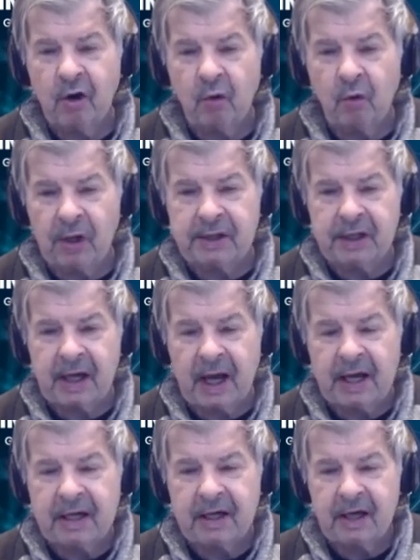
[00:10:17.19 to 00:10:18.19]
what
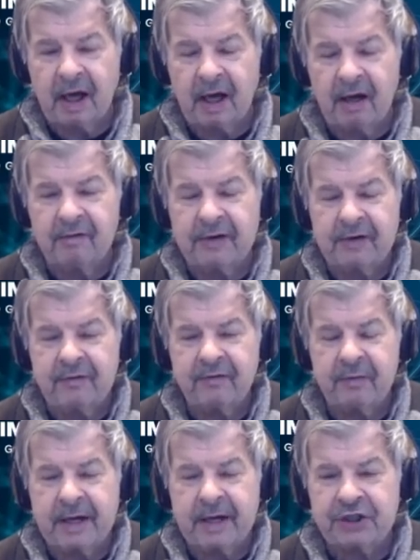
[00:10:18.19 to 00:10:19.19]
kind of
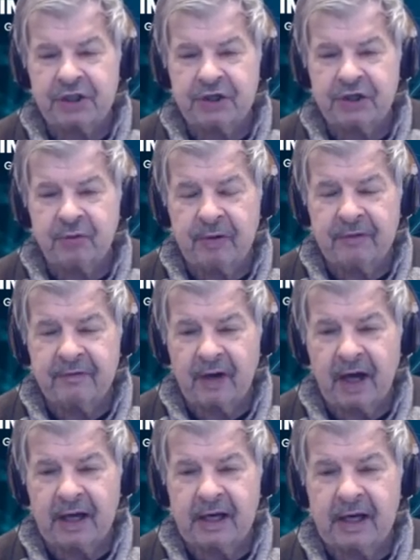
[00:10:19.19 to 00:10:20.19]
information do we
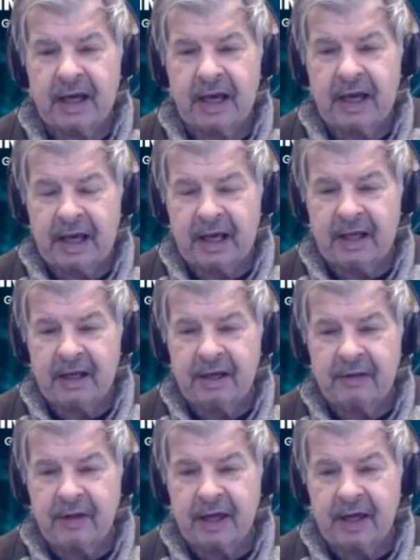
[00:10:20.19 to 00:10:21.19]
find
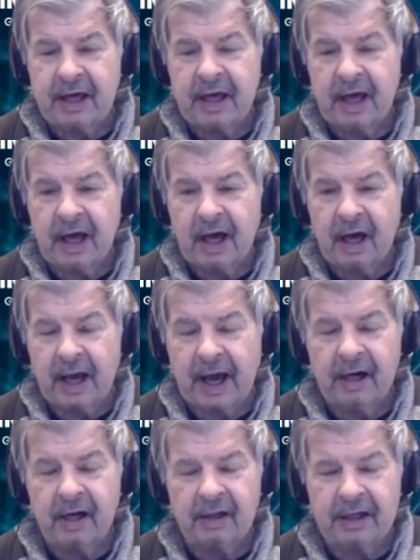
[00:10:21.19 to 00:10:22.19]
in the
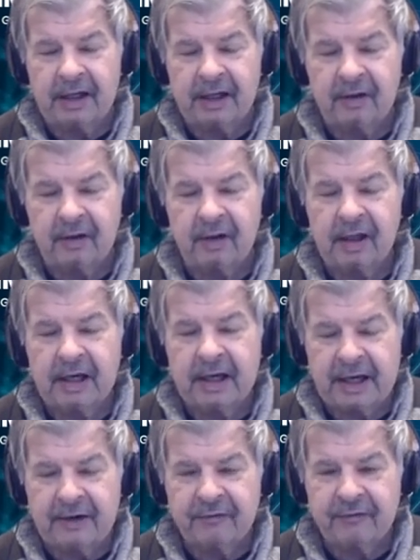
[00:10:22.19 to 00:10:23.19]
analytical
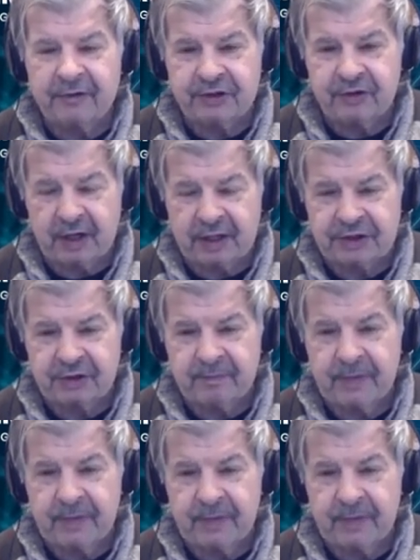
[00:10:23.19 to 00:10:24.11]
infrastructure?